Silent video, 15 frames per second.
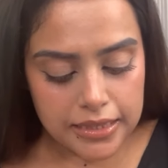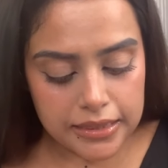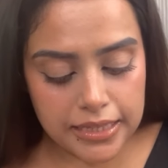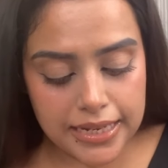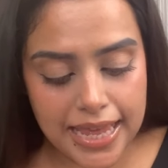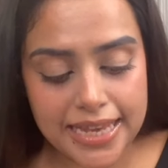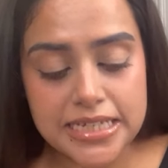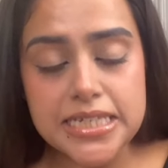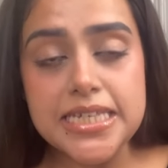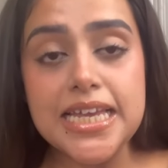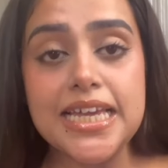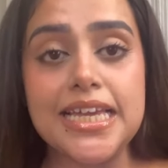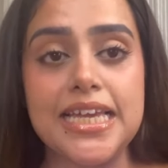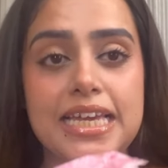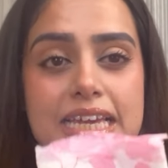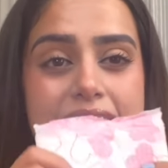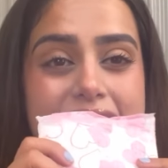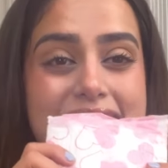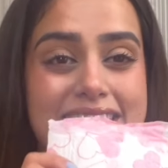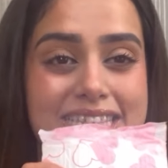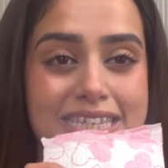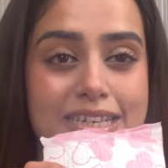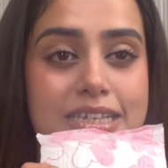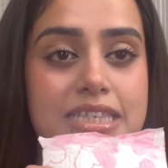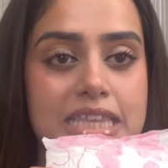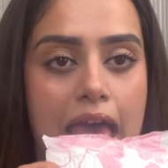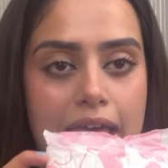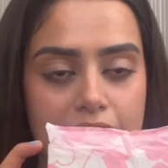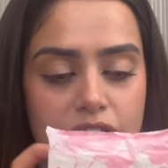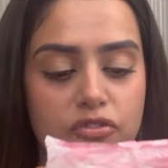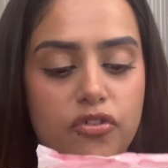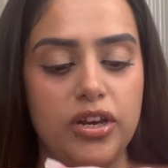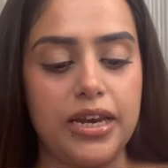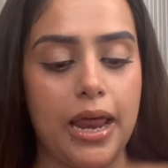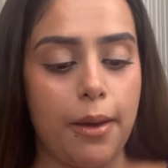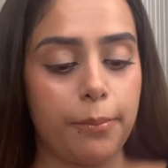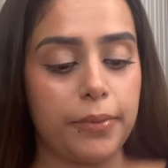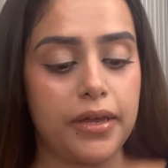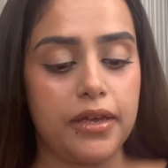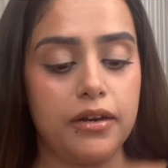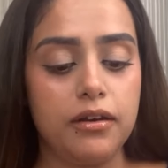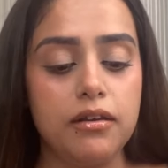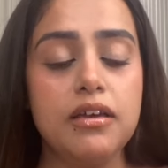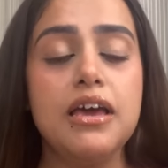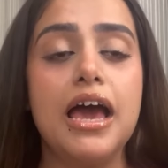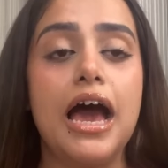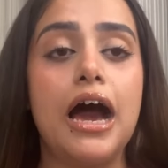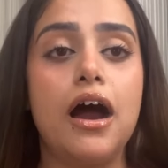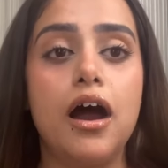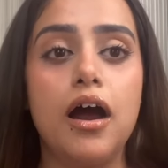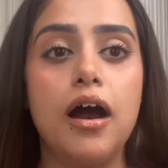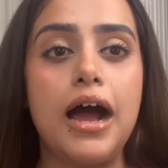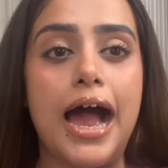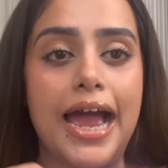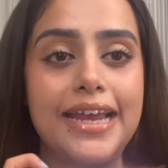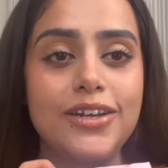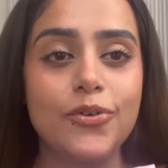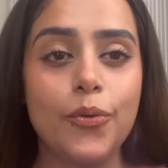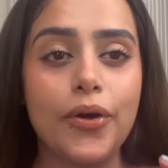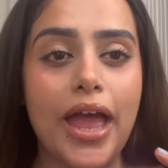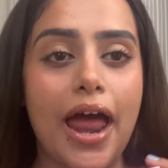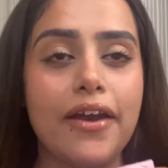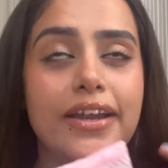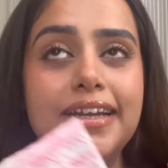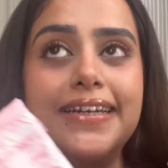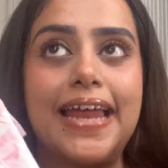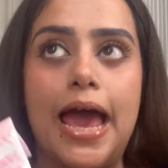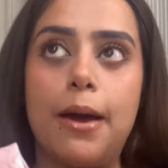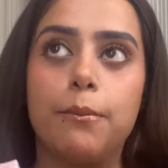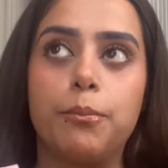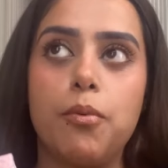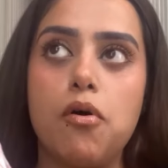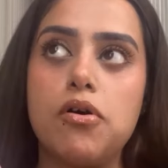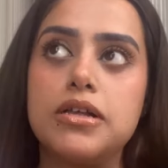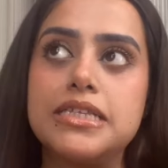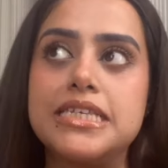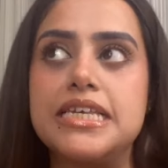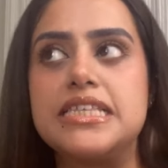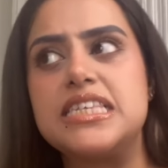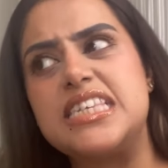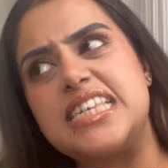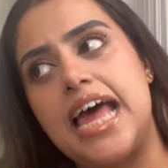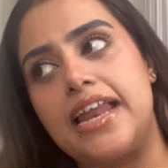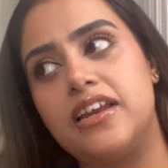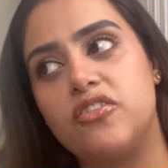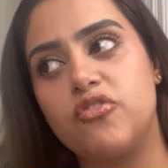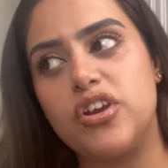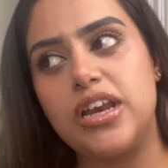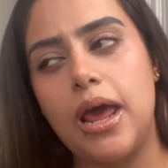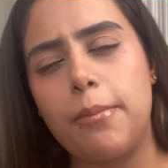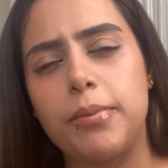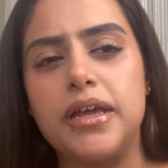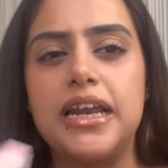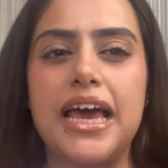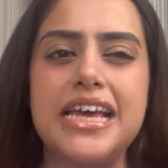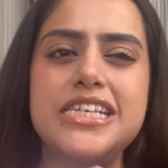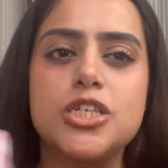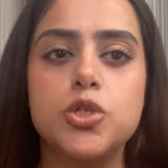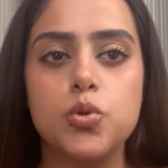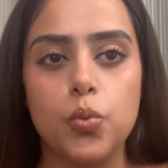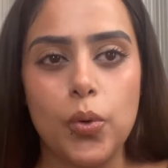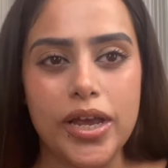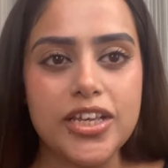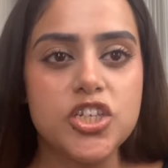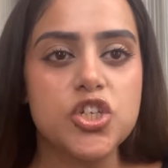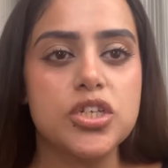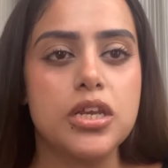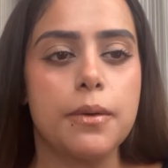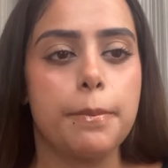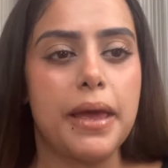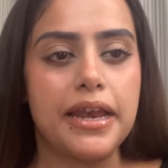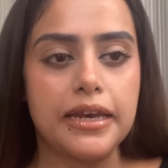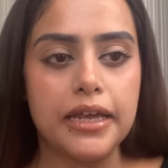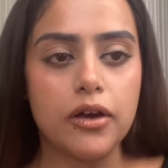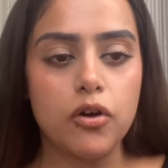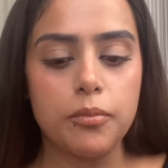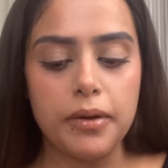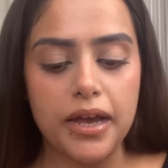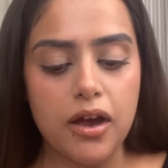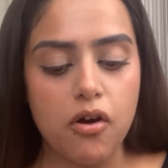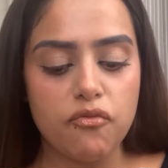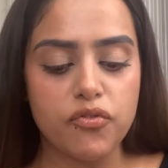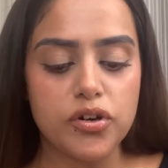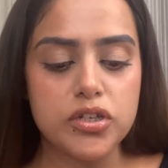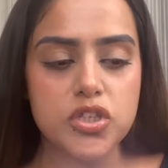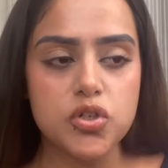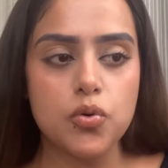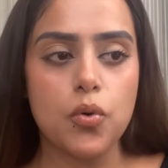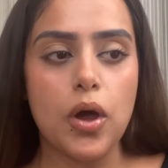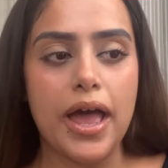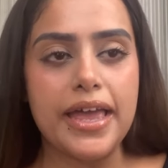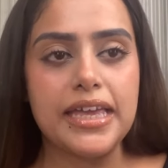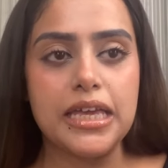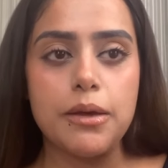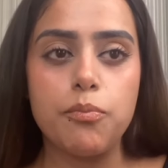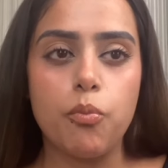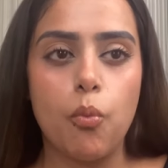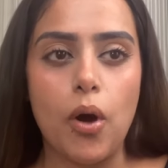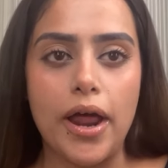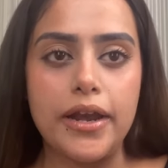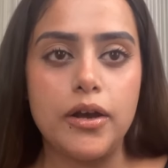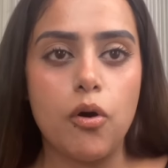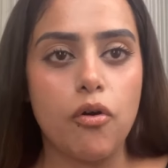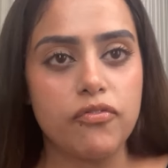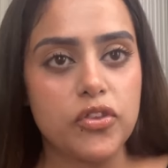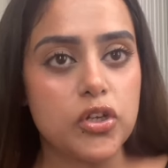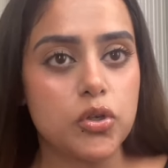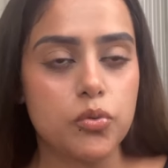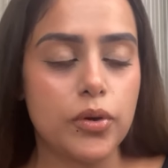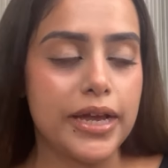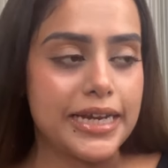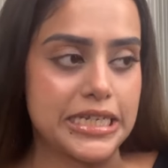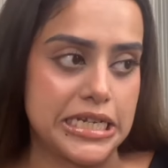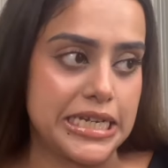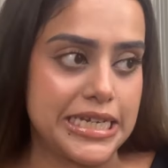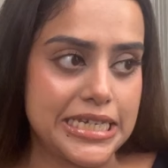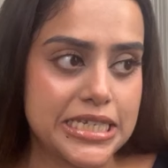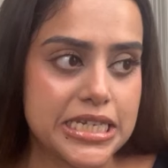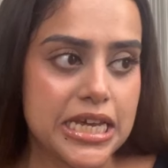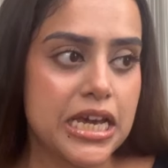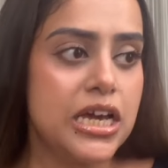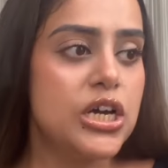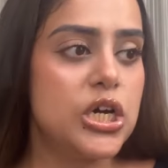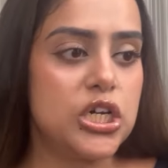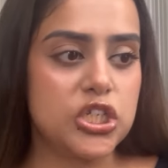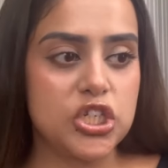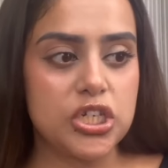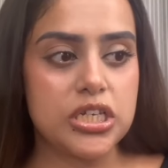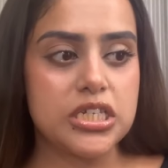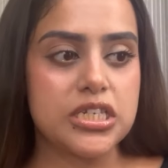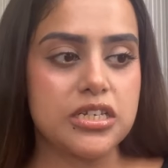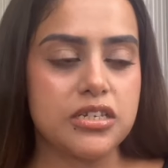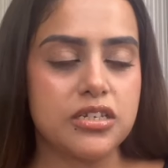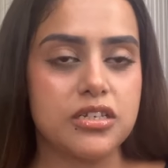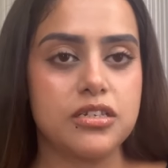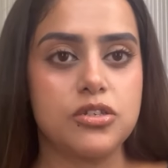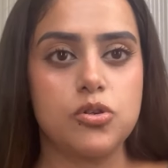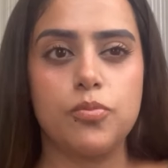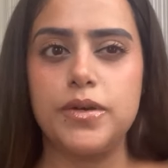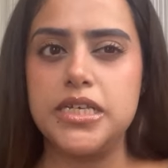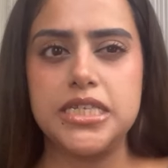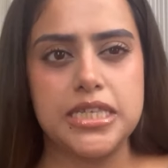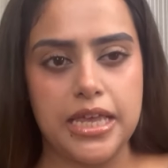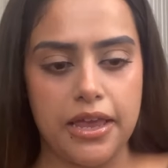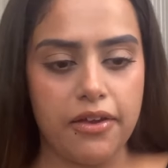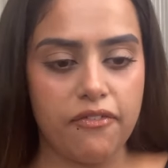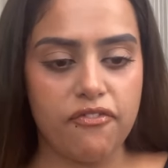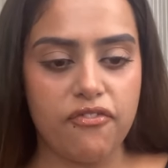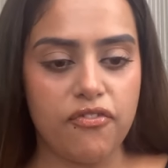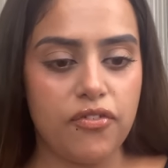The next thing is a sanitary napkin. I do carry tampons and sanitary napkin. I switch depending on my comfort, so I keep one of the two at least, just to be safe.